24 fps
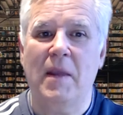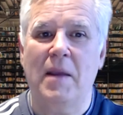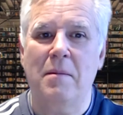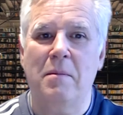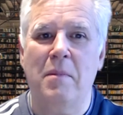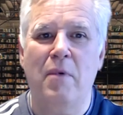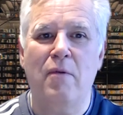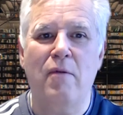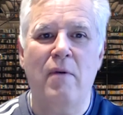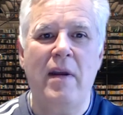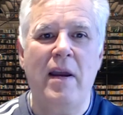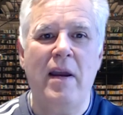
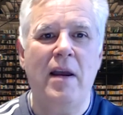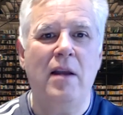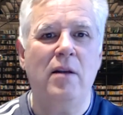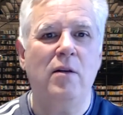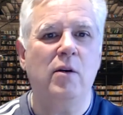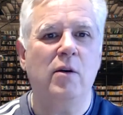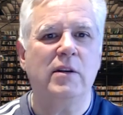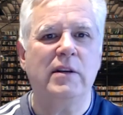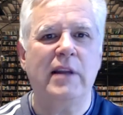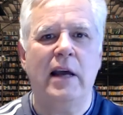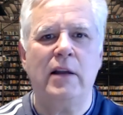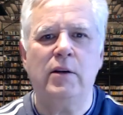Maria
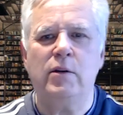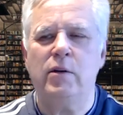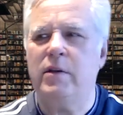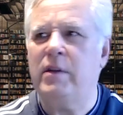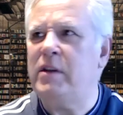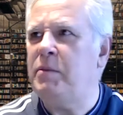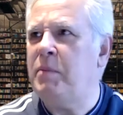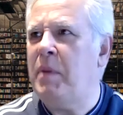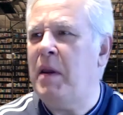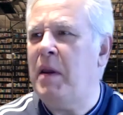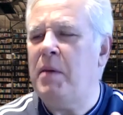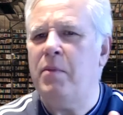looked out at
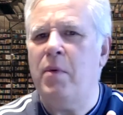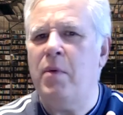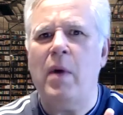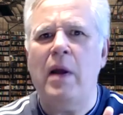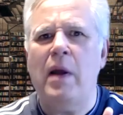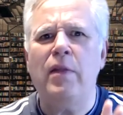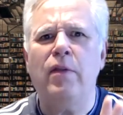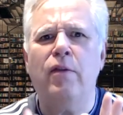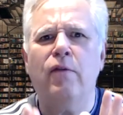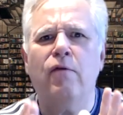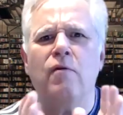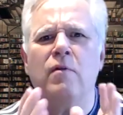these people,
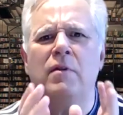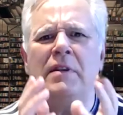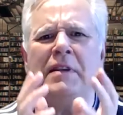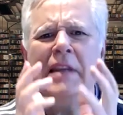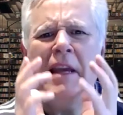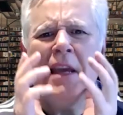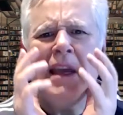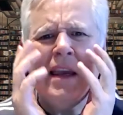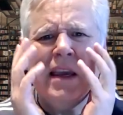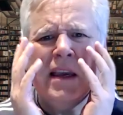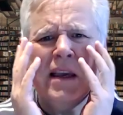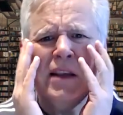and through
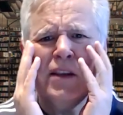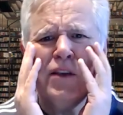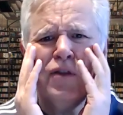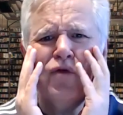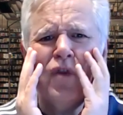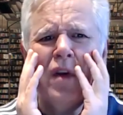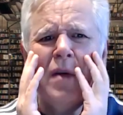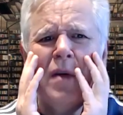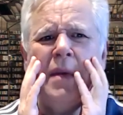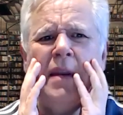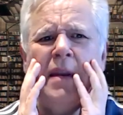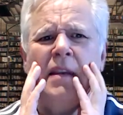tears
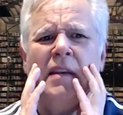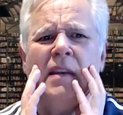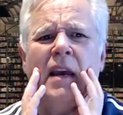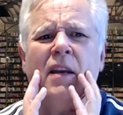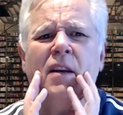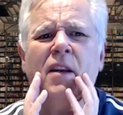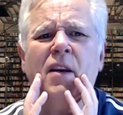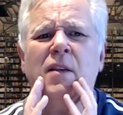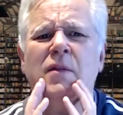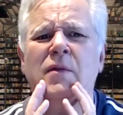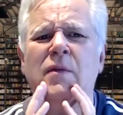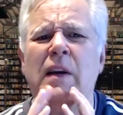streaming down
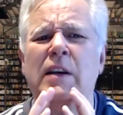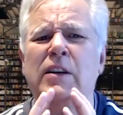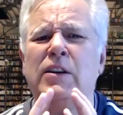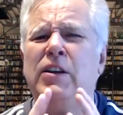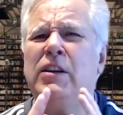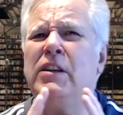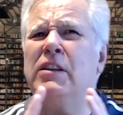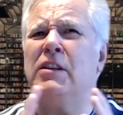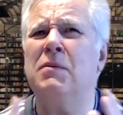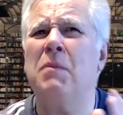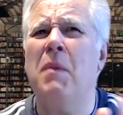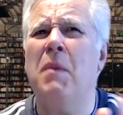her face, she
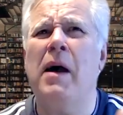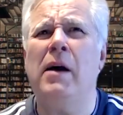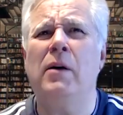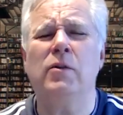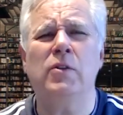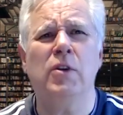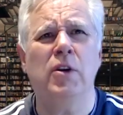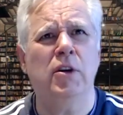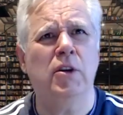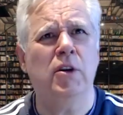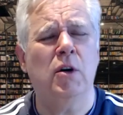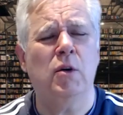smiled
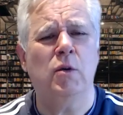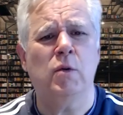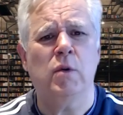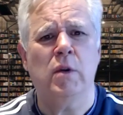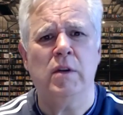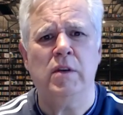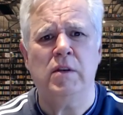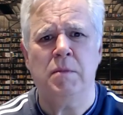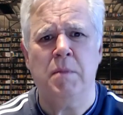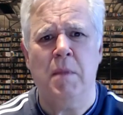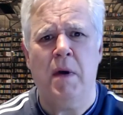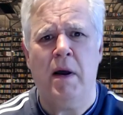her
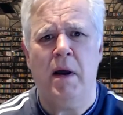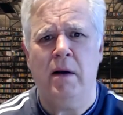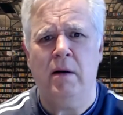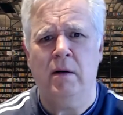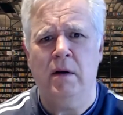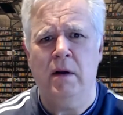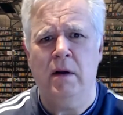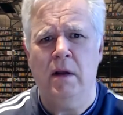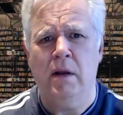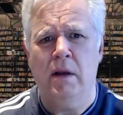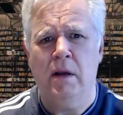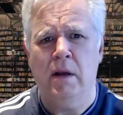golden smile,
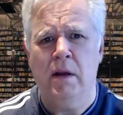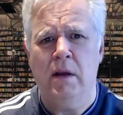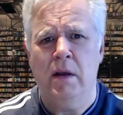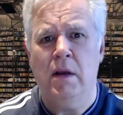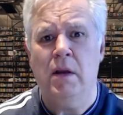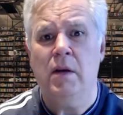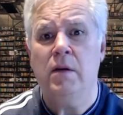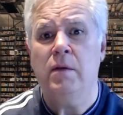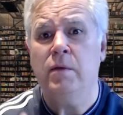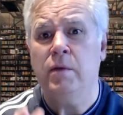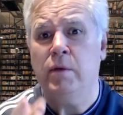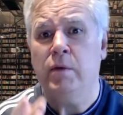
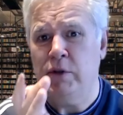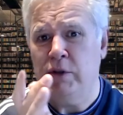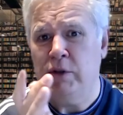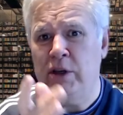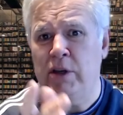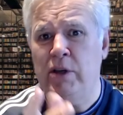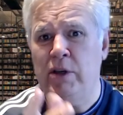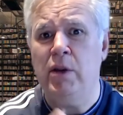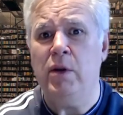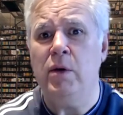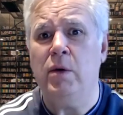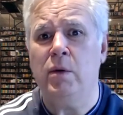for she
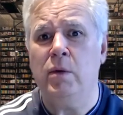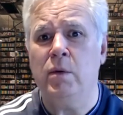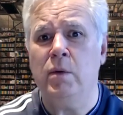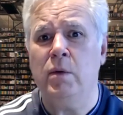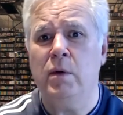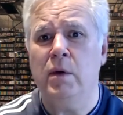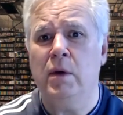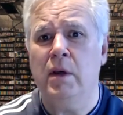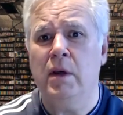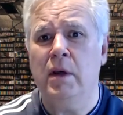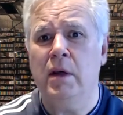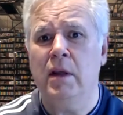knew
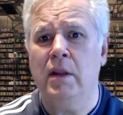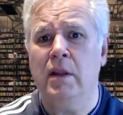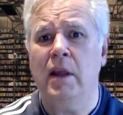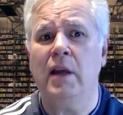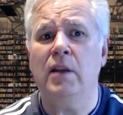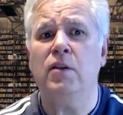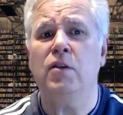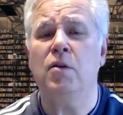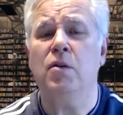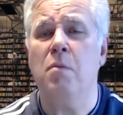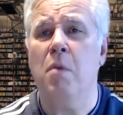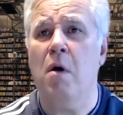
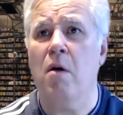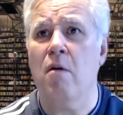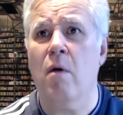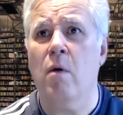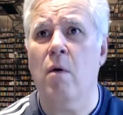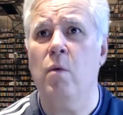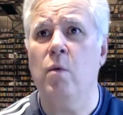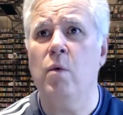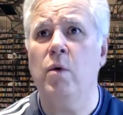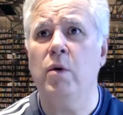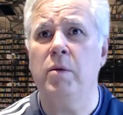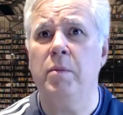that tomorrow
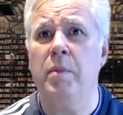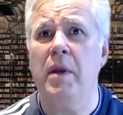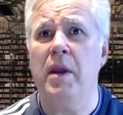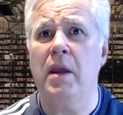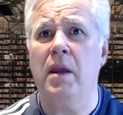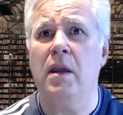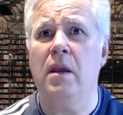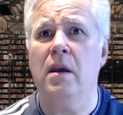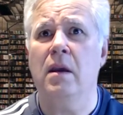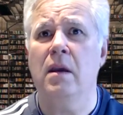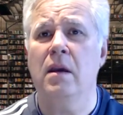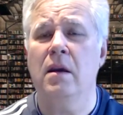would
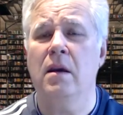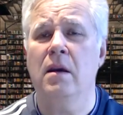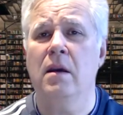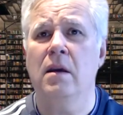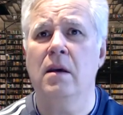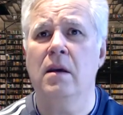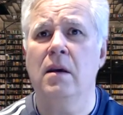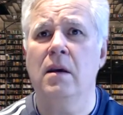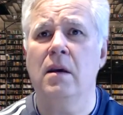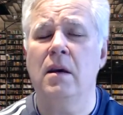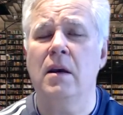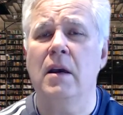be
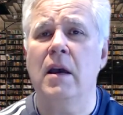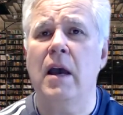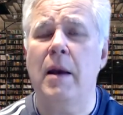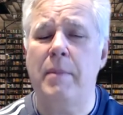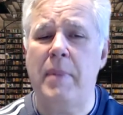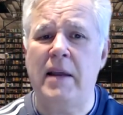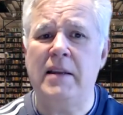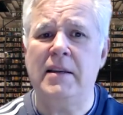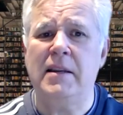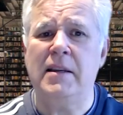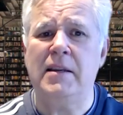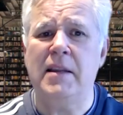a
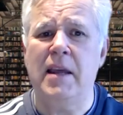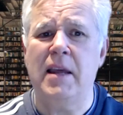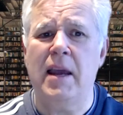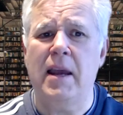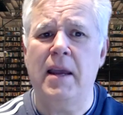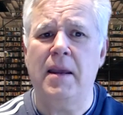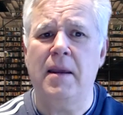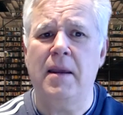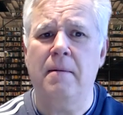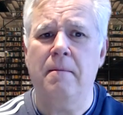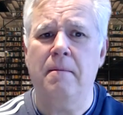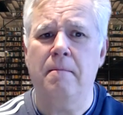better
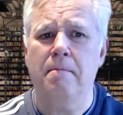day.